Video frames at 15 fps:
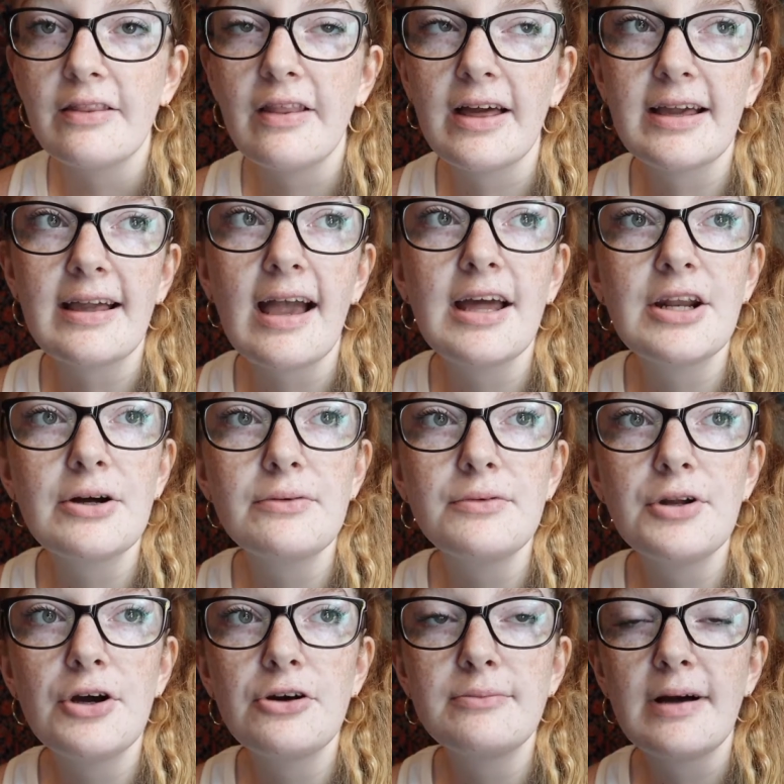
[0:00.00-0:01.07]
like I don't
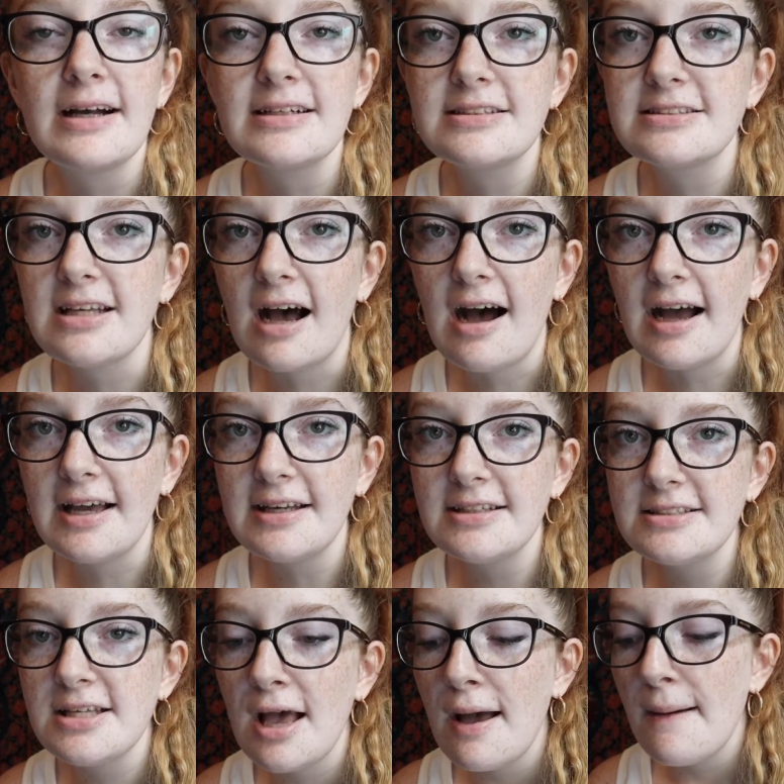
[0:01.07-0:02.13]
know my
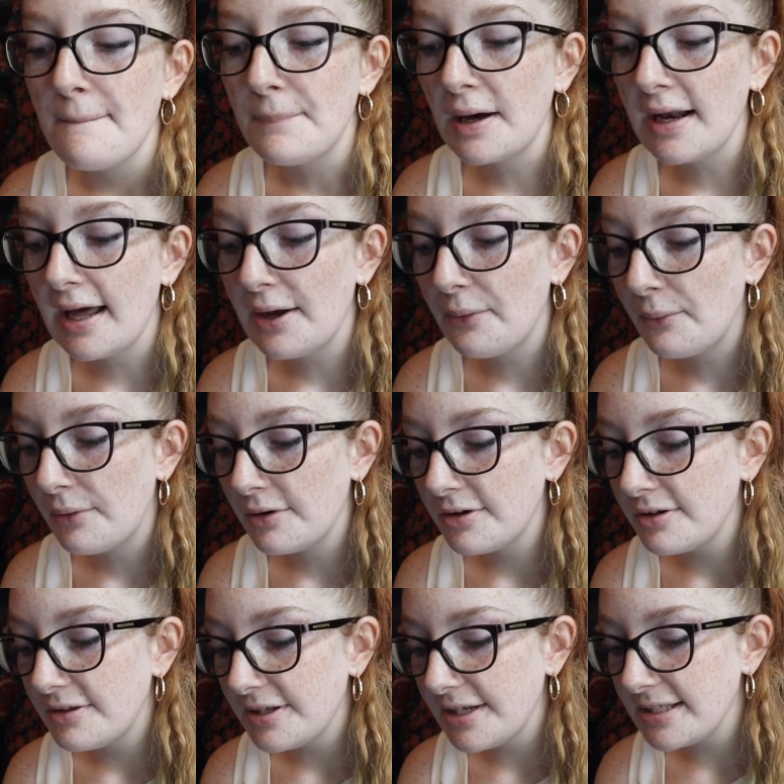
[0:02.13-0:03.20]
size. But I
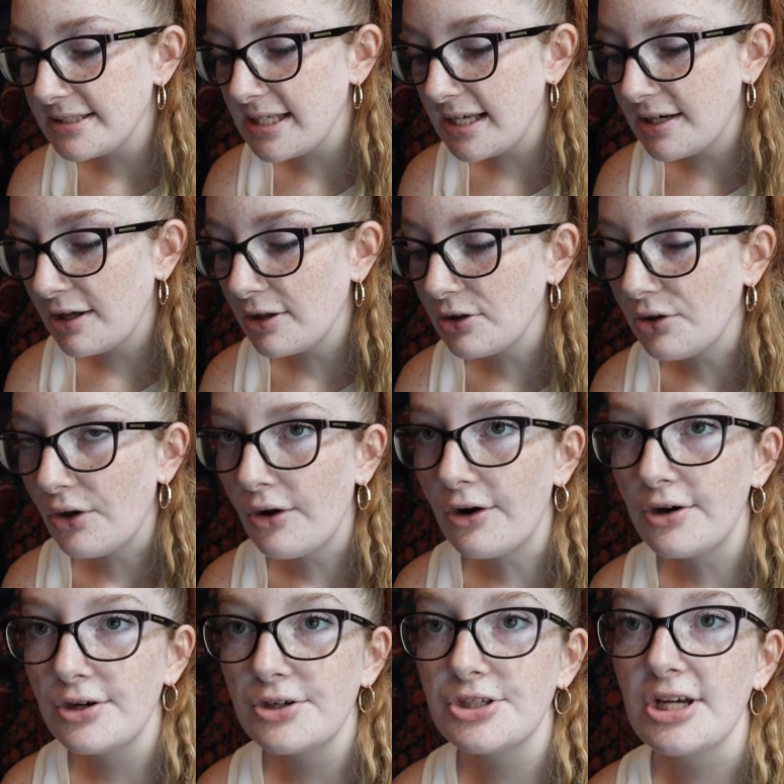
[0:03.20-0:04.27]
ordered these in a
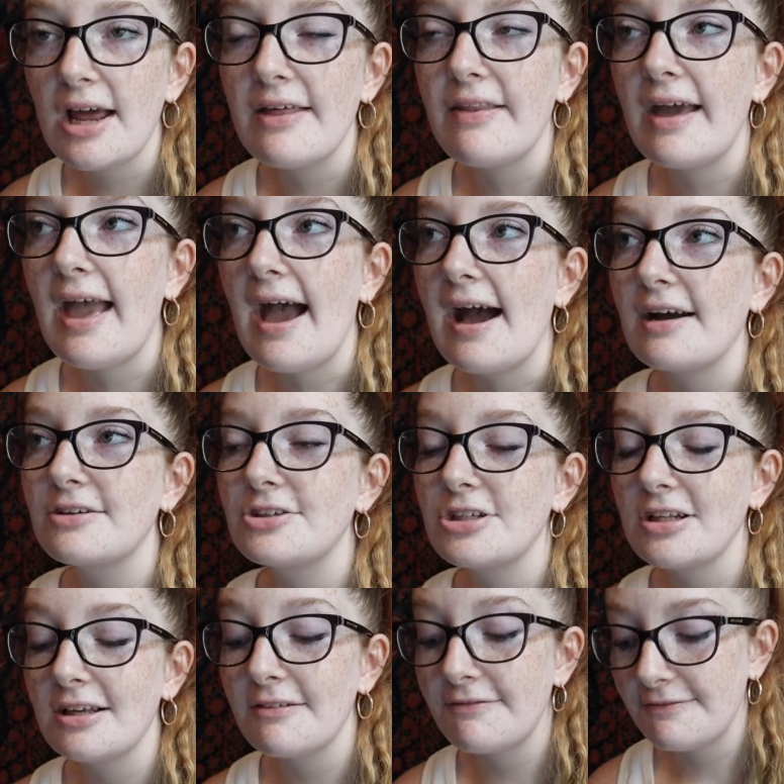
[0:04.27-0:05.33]
large and they
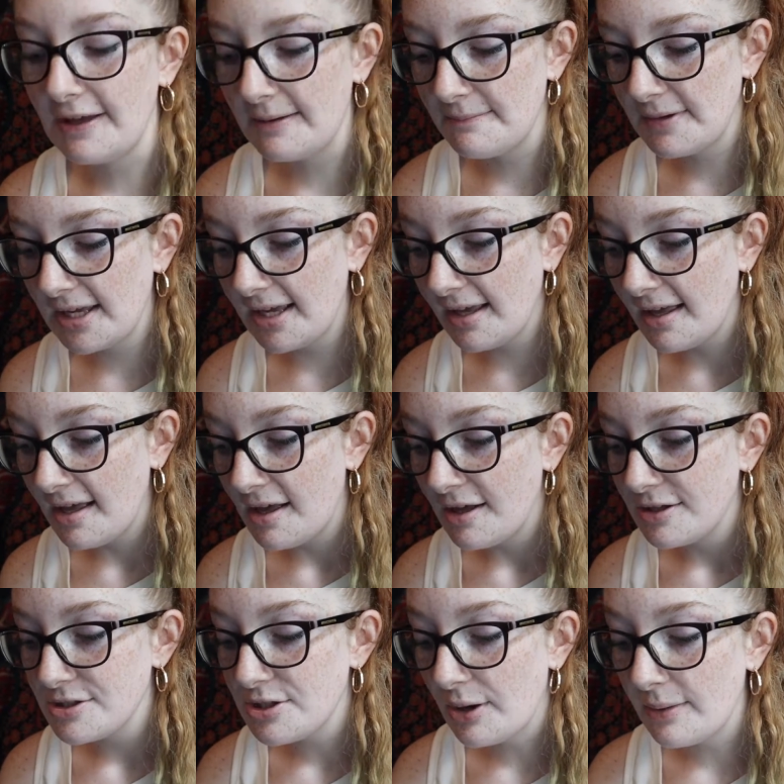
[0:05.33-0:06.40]
actually fit me.
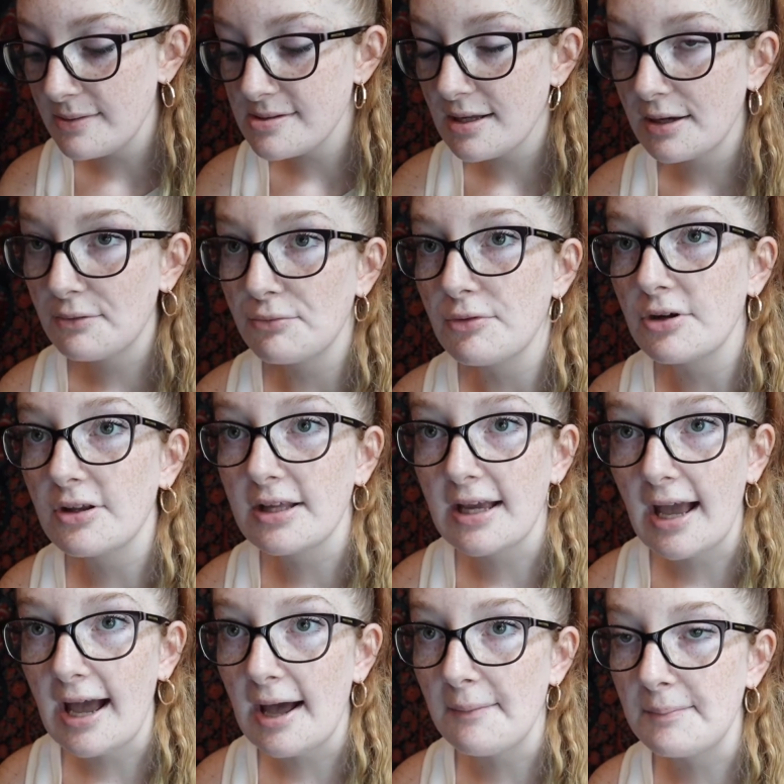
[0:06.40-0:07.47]
So I was like really
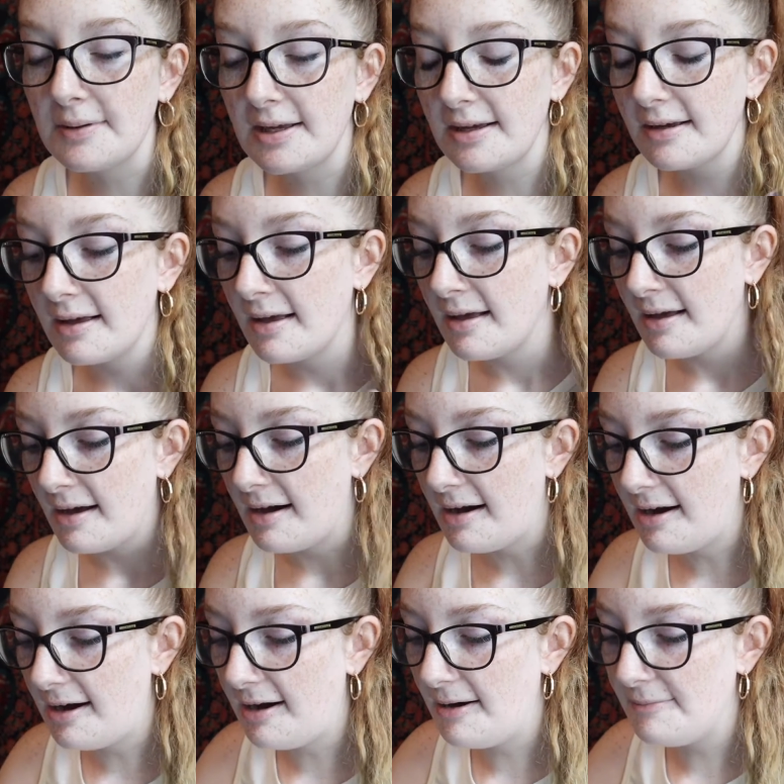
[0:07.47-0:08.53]
happy.
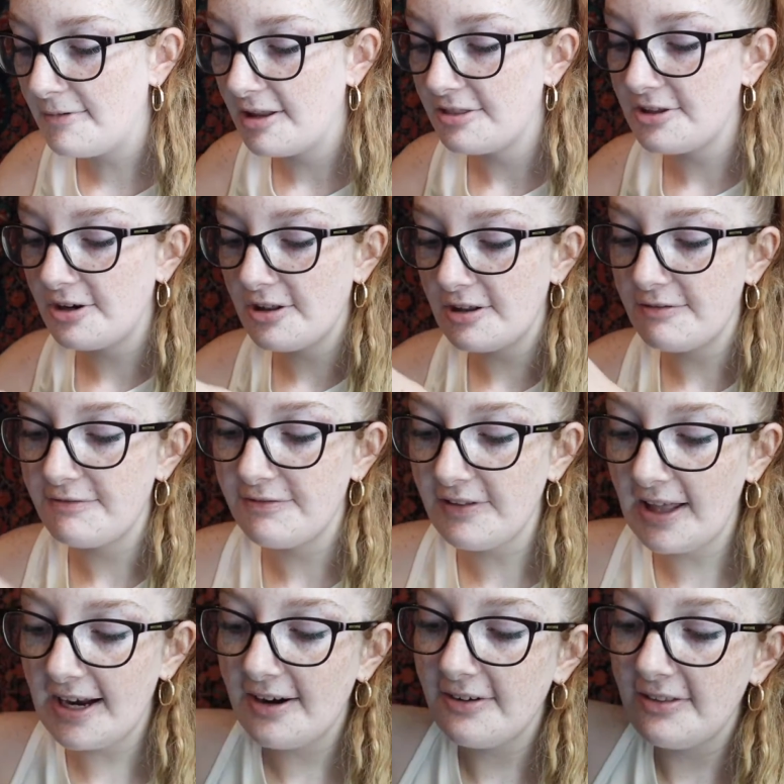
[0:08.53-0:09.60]
They're the
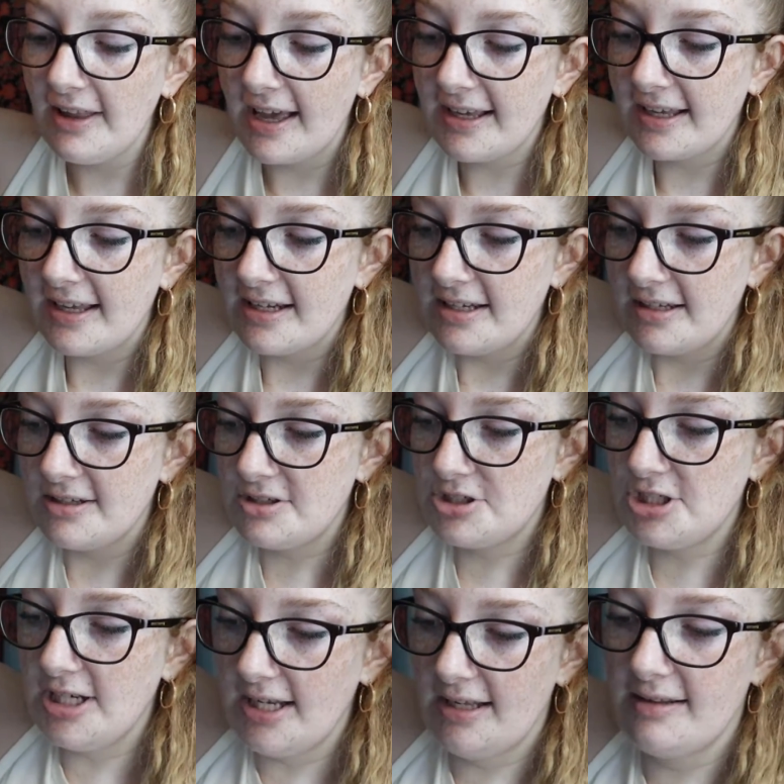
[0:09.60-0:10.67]
flare legged
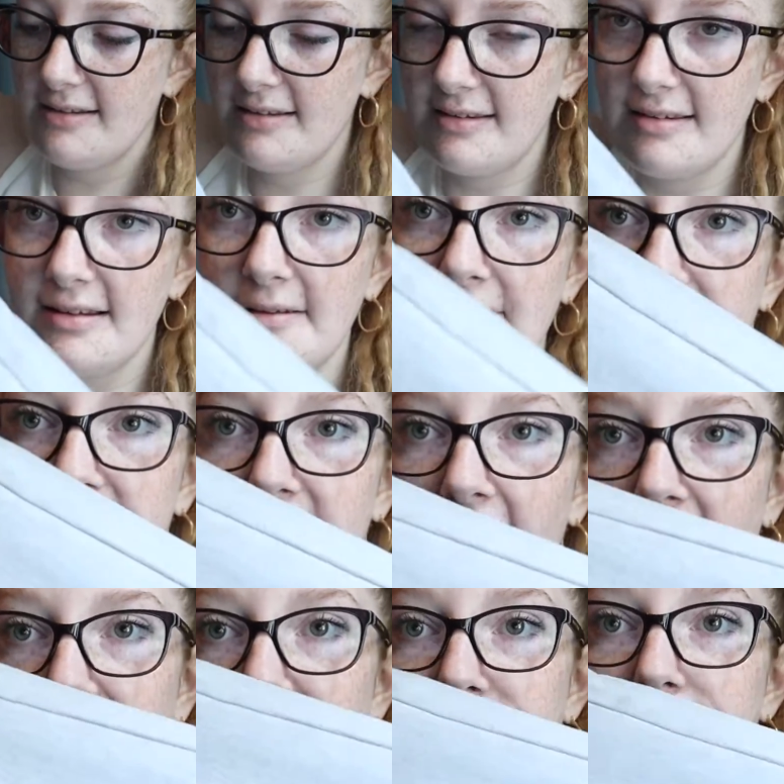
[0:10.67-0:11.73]
jeans
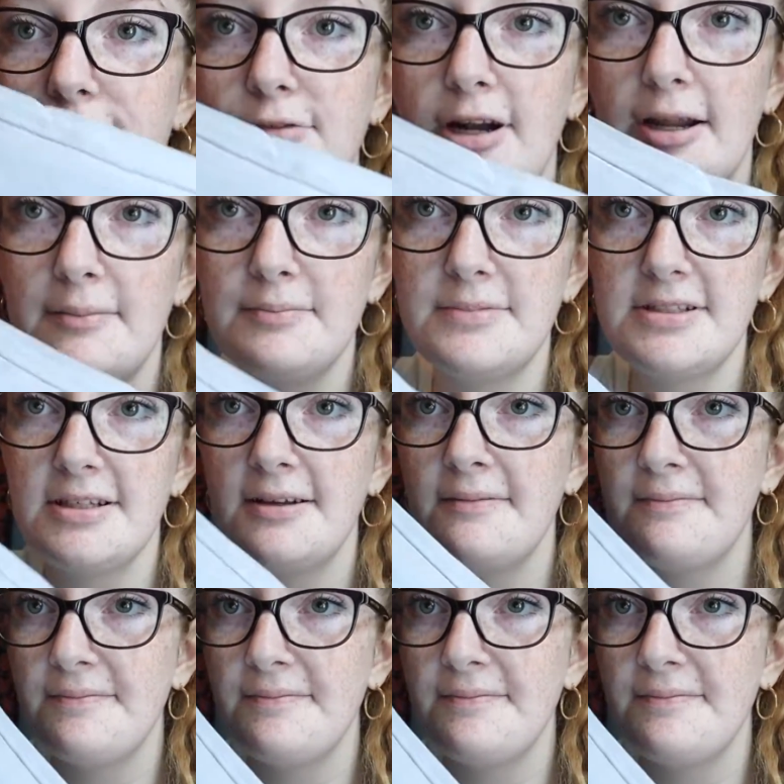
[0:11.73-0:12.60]
and they're ripped